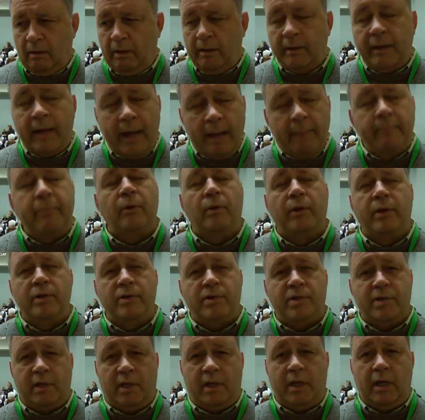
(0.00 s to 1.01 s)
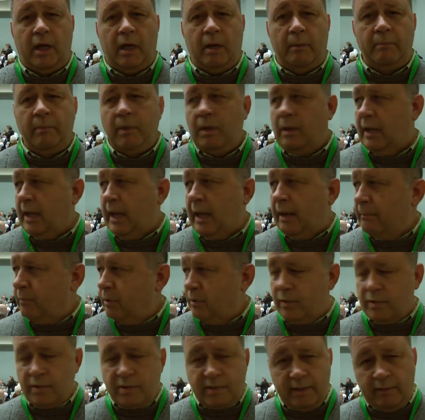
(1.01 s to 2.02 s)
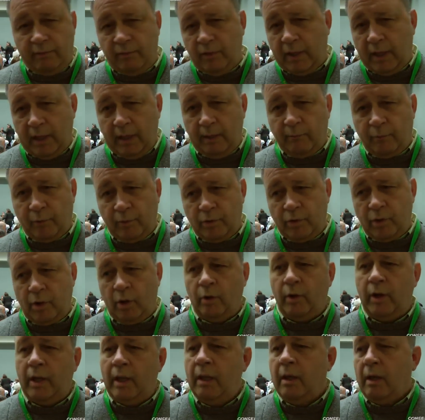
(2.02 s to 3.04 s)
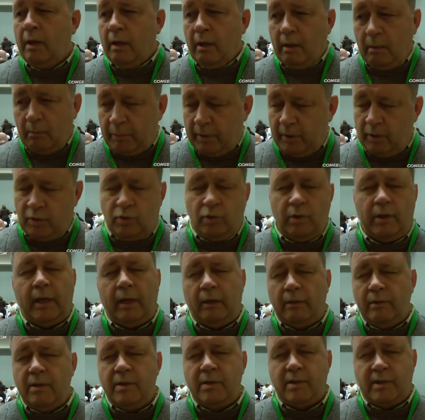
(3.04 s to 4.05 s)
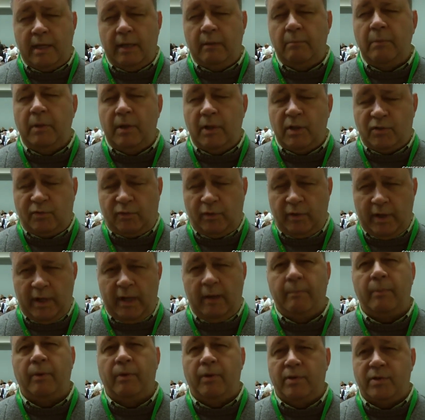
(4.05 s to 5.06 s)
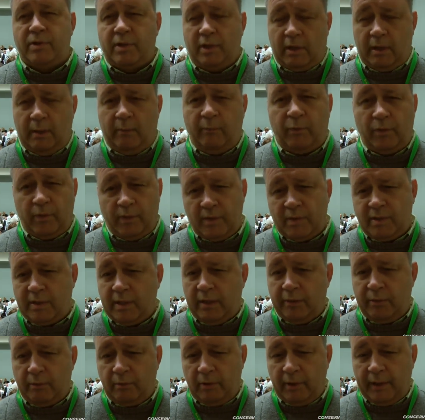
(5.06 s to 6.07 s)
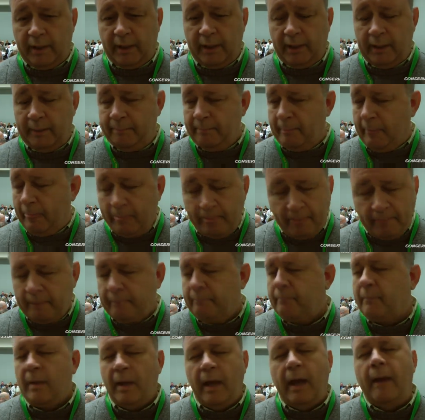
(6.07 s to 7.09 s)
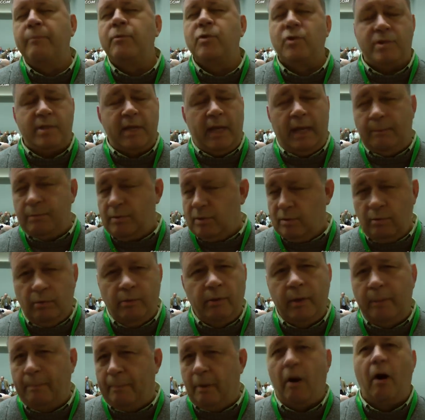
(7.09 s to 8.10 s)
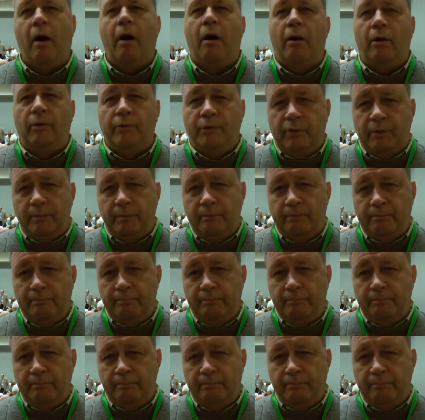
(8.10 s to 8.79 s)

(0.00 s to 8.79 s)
an ambulance to come. Ambulance never came for Dodie, but it took at least 10 minutes for an ambulance to come for this other lady. I'm just absolutely appalled.